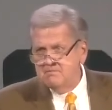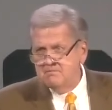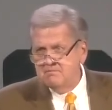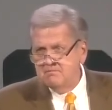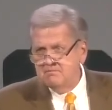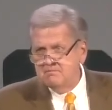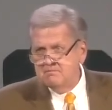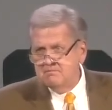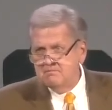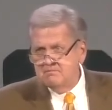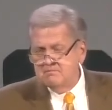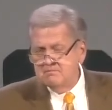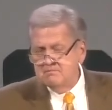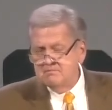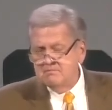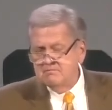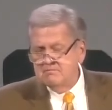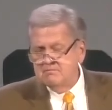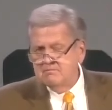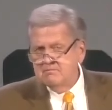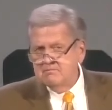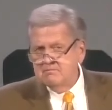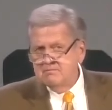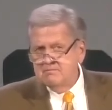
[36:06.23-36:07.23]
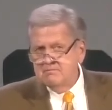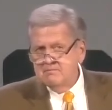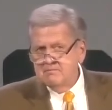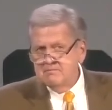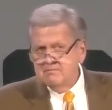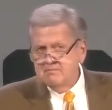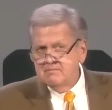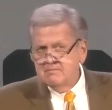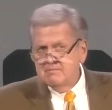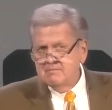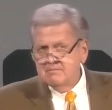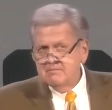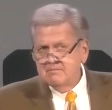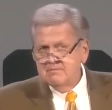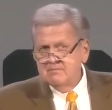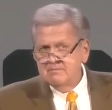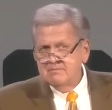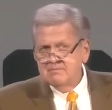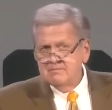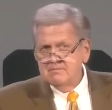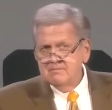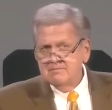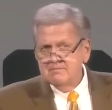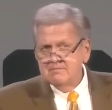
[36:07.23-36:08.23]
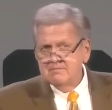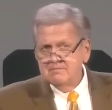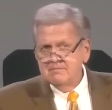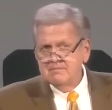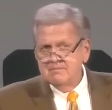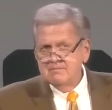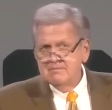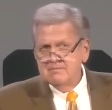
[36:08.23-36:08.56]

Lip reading: (no one is talking)